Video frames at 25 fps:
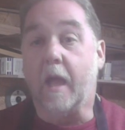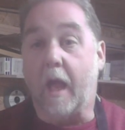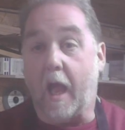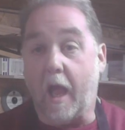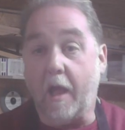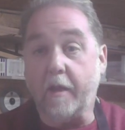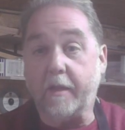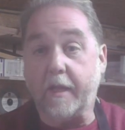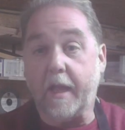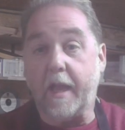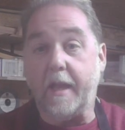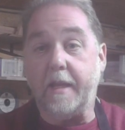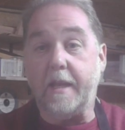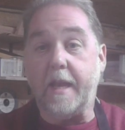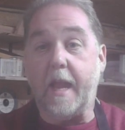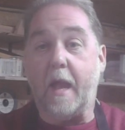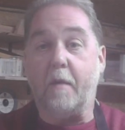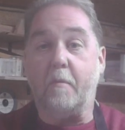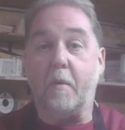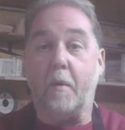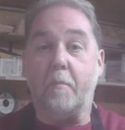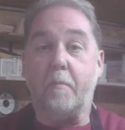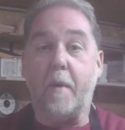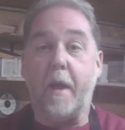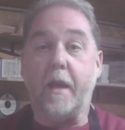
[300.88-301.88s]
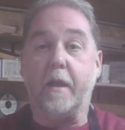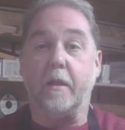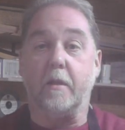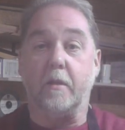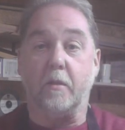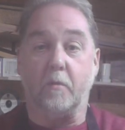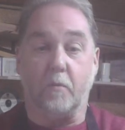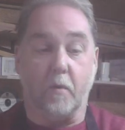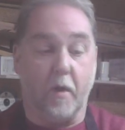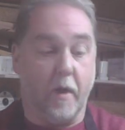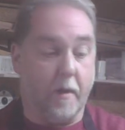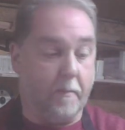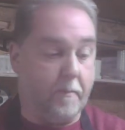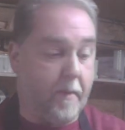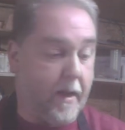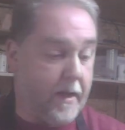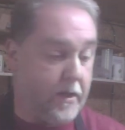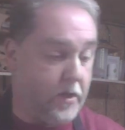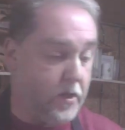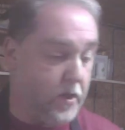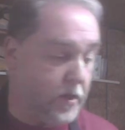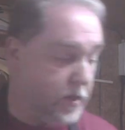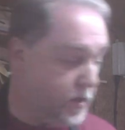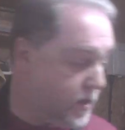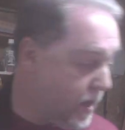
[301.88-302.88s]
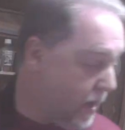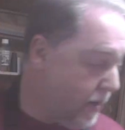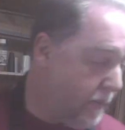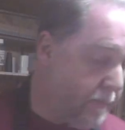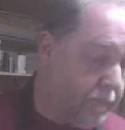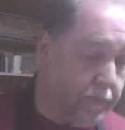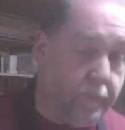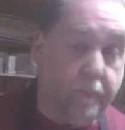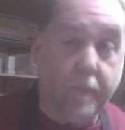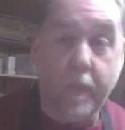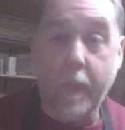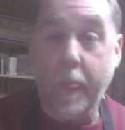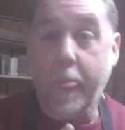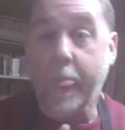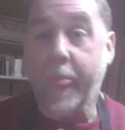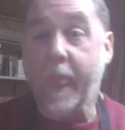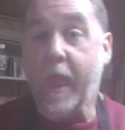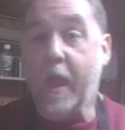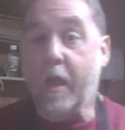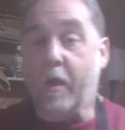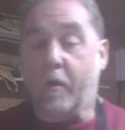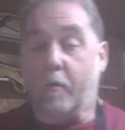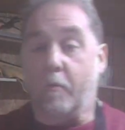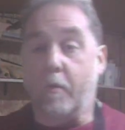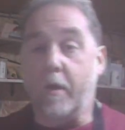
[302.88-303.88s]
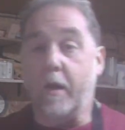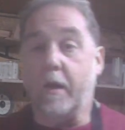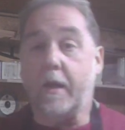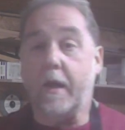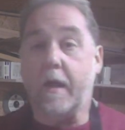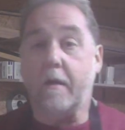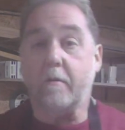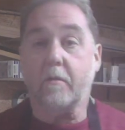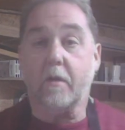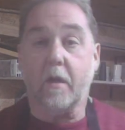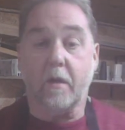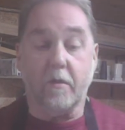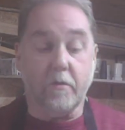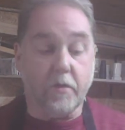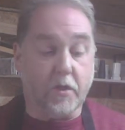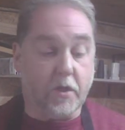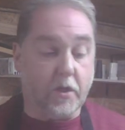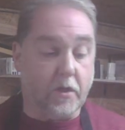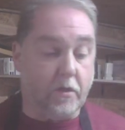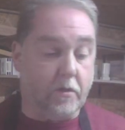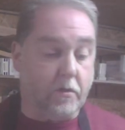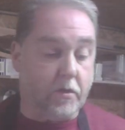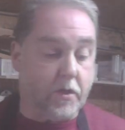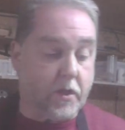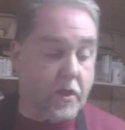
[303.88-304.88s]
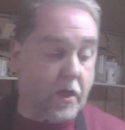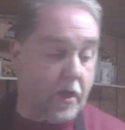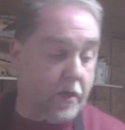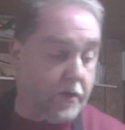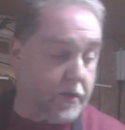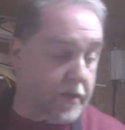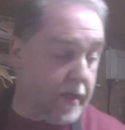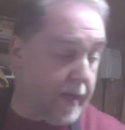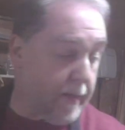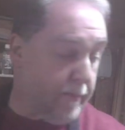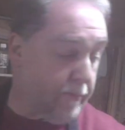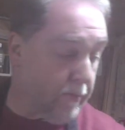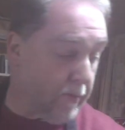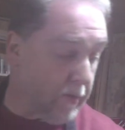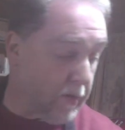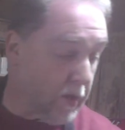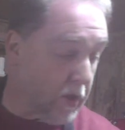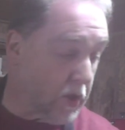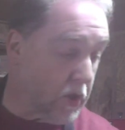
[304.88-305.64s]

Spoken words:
Okay, now we're back at the workbench. So we are now going to start tapering the